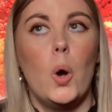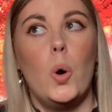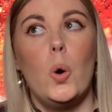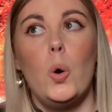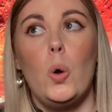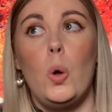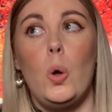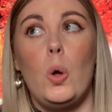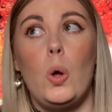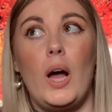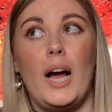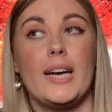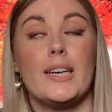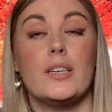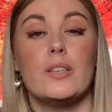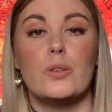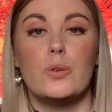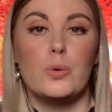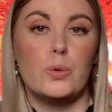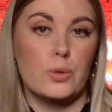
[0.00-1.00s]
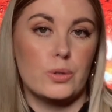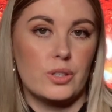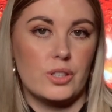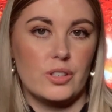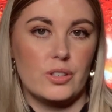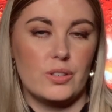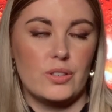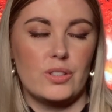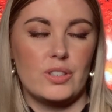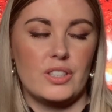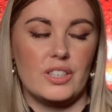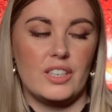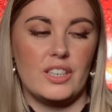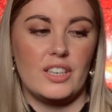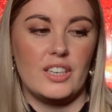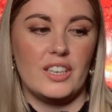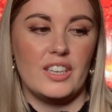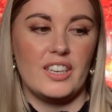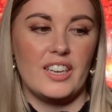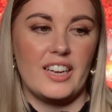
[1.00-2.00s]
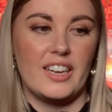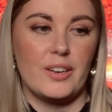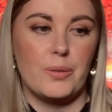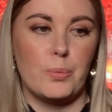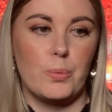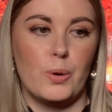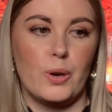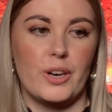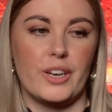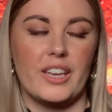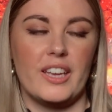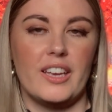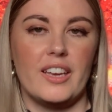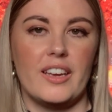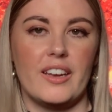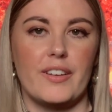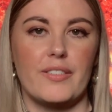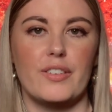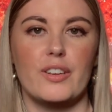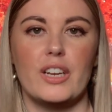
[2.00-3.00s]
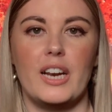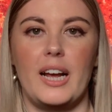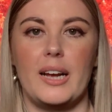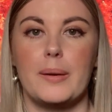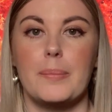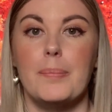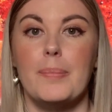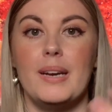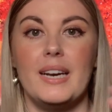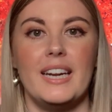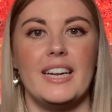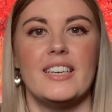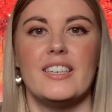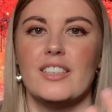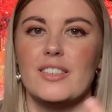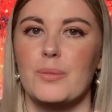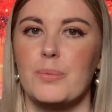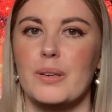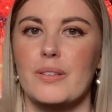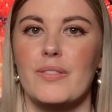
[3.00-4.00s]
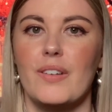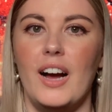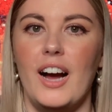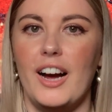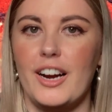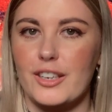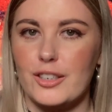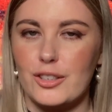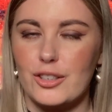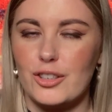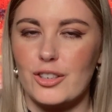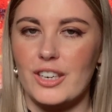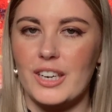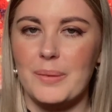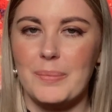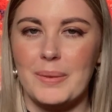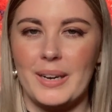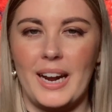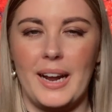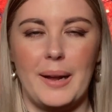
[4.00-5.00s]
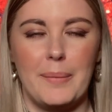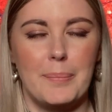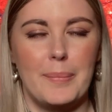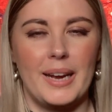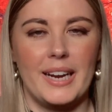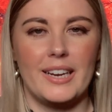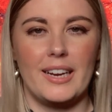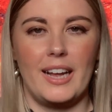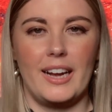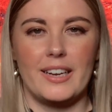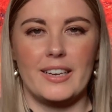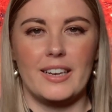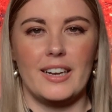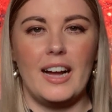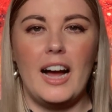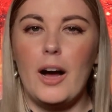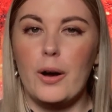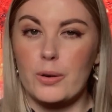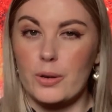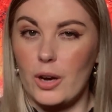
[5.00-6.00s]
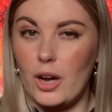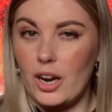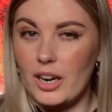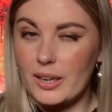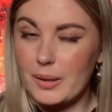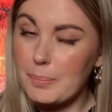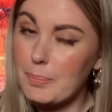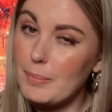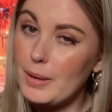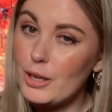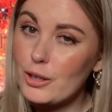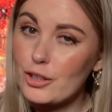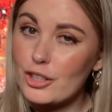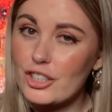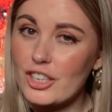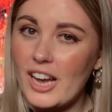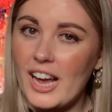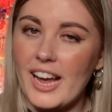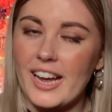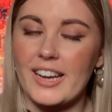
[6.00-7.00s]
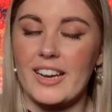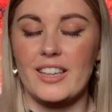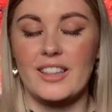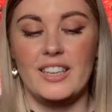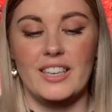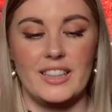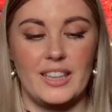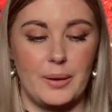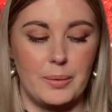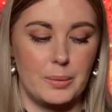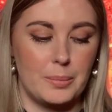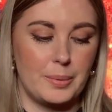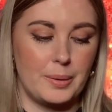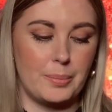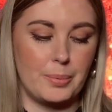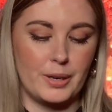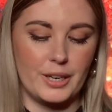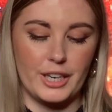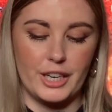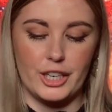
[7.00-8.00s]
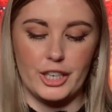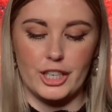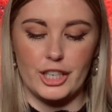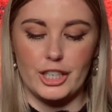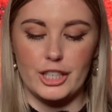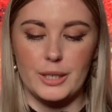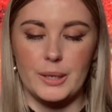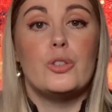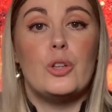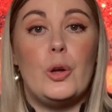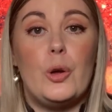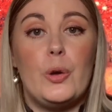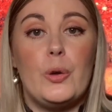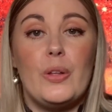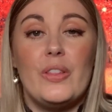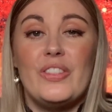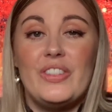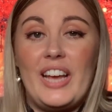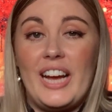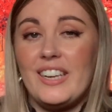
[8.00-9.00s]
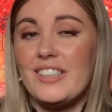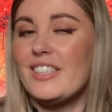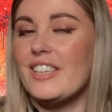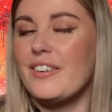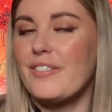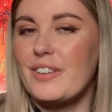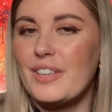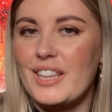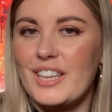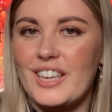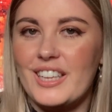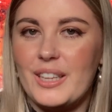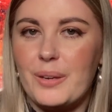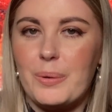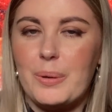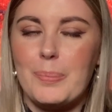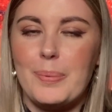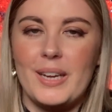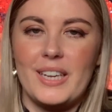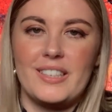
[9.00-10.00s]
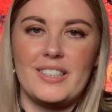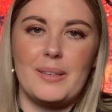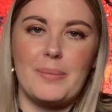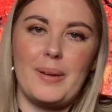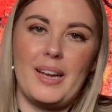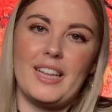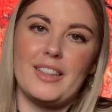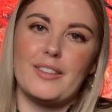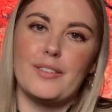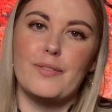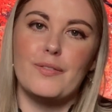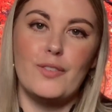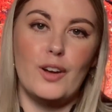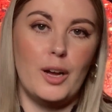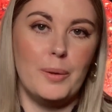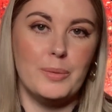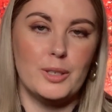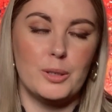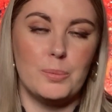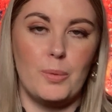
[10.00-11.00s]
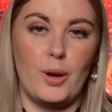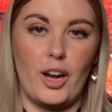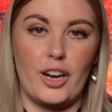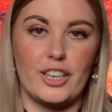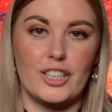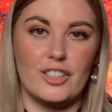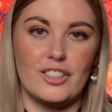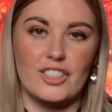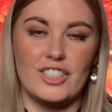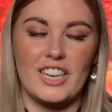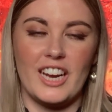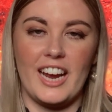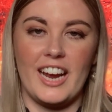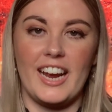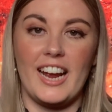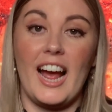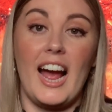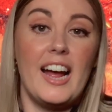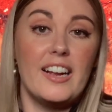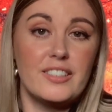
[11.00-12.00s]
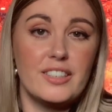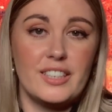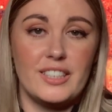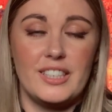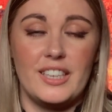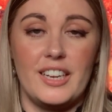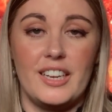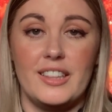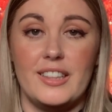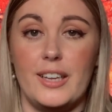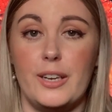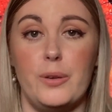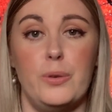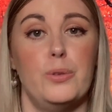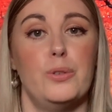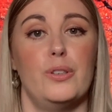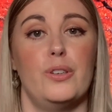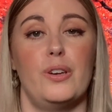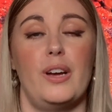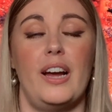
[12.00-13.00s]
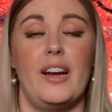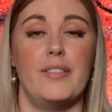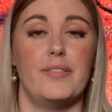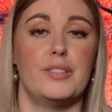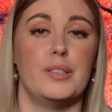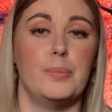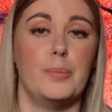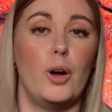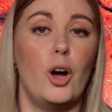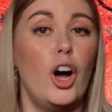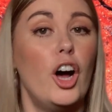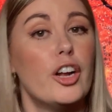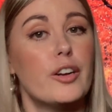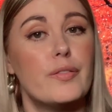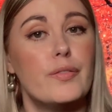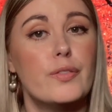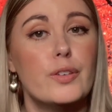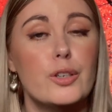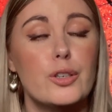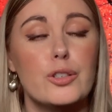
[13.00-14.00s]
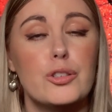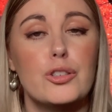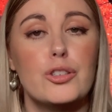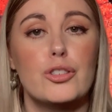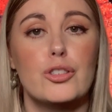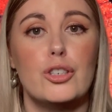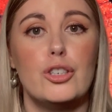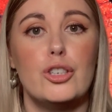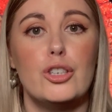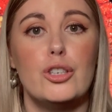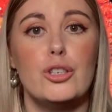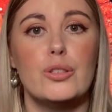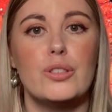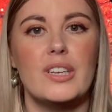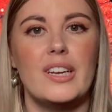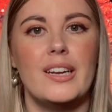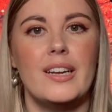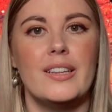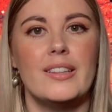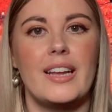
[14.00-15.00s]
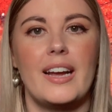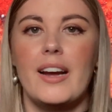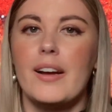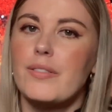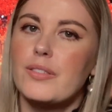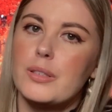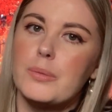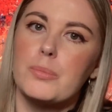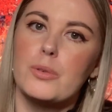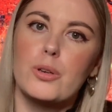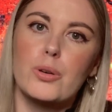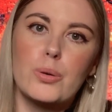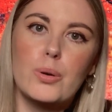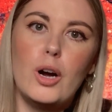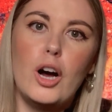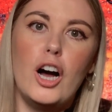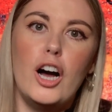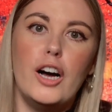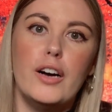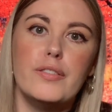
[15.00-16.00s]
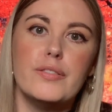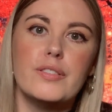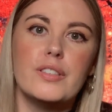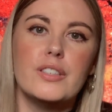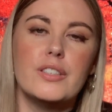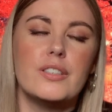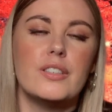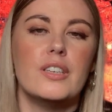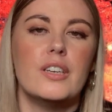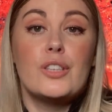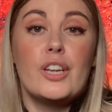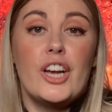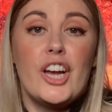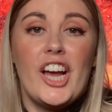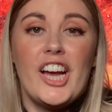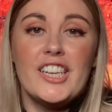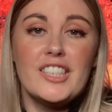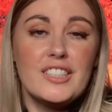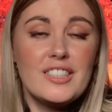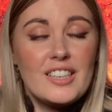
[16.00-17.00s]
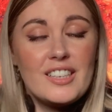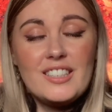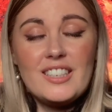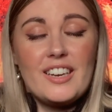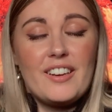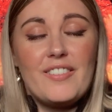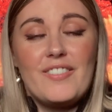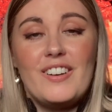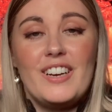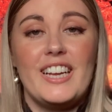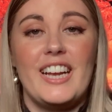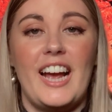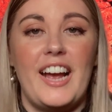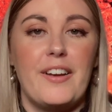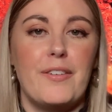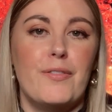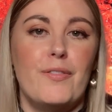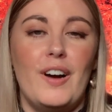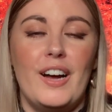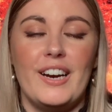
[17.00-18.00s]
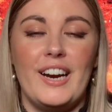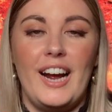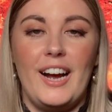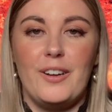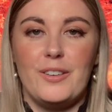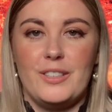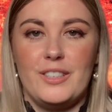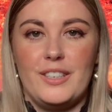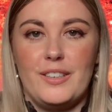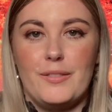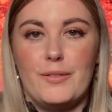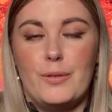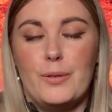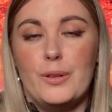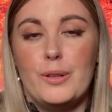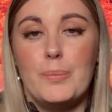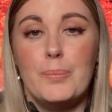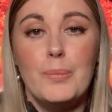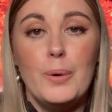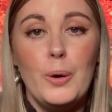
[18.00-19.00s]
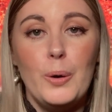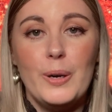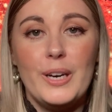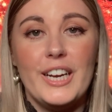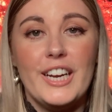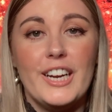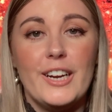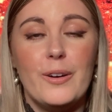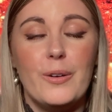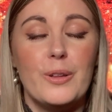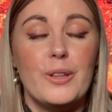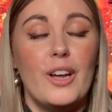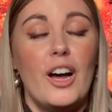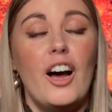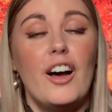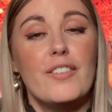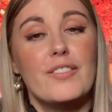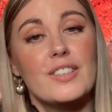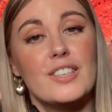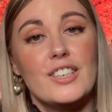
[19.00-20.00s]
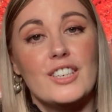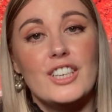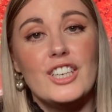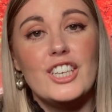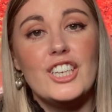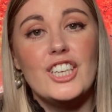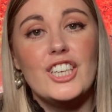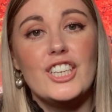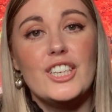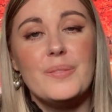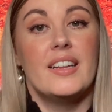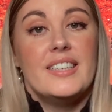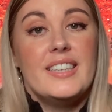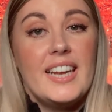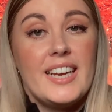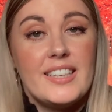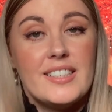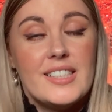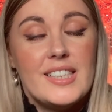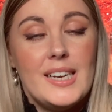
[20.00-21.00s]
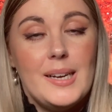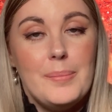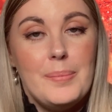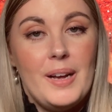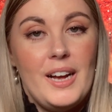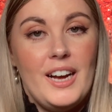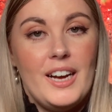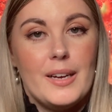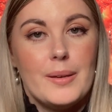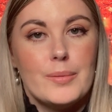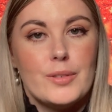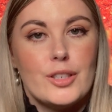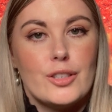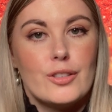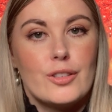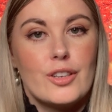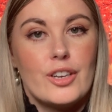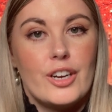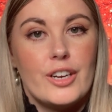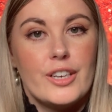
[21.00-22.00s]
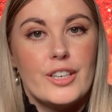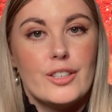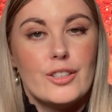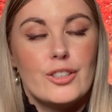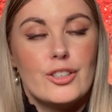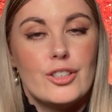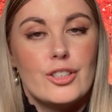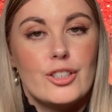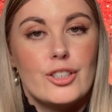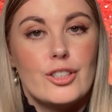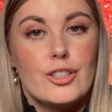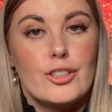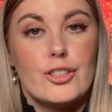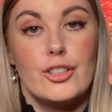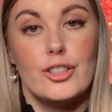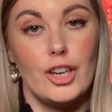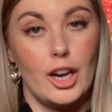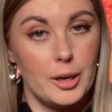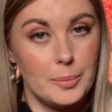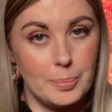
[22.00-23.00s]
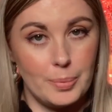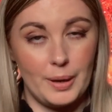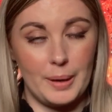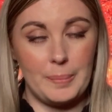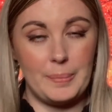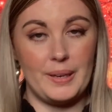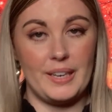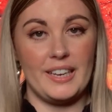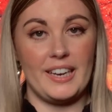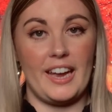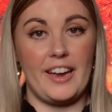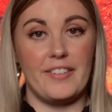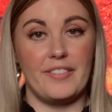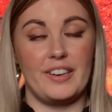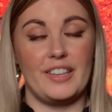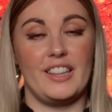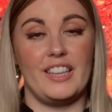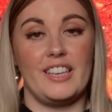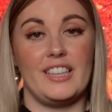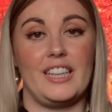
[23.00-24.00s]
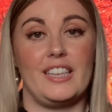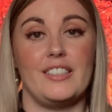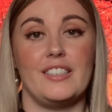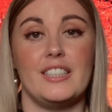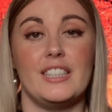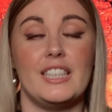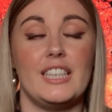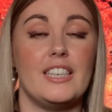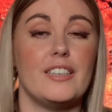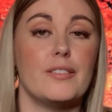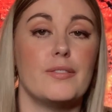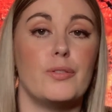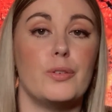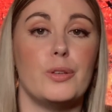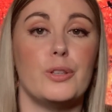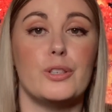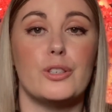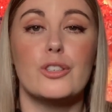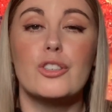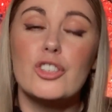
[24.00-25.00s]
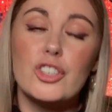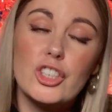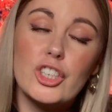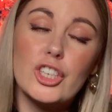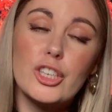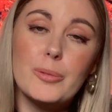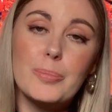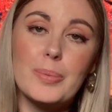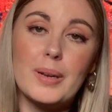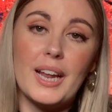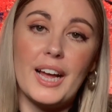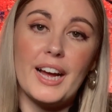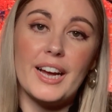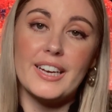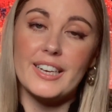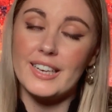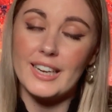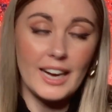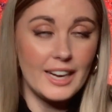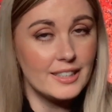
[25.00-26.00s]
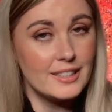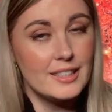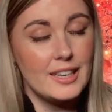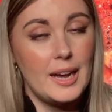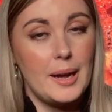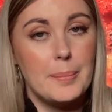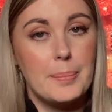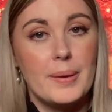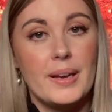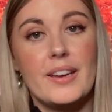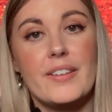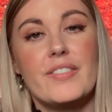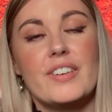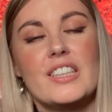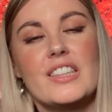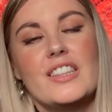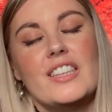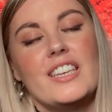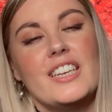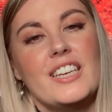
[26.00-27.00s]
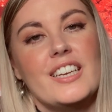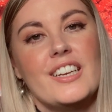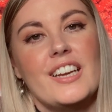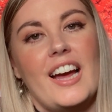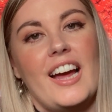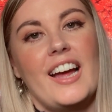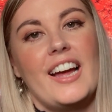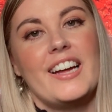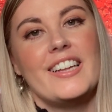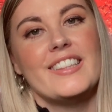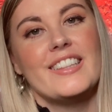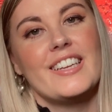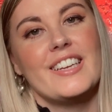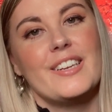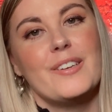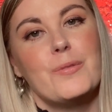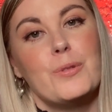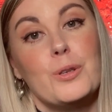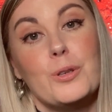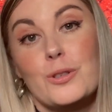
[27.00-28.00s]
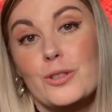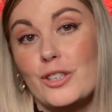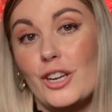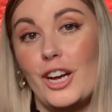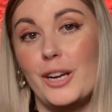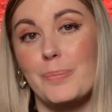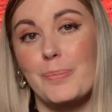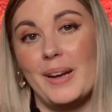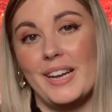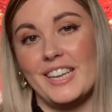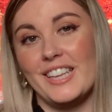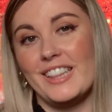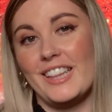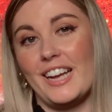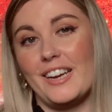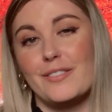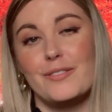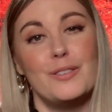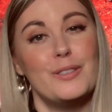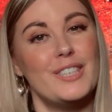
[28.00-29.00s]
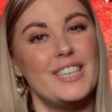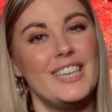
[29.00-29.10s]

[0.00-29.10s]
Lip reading: Or I can also see it working if you like blend it with ice cream and make like an alcoholic milkshake. I think that would be pretty good. So that's everything that we picked up at the farmers market today. As I said, they also have some hot food stalls and they have some crafts. So it's definitely a fun outing for the morning or the afternoon. Next up, I'm just going to start prepping everything that's needed for the soup, like cut up everything, and then we'll start making that for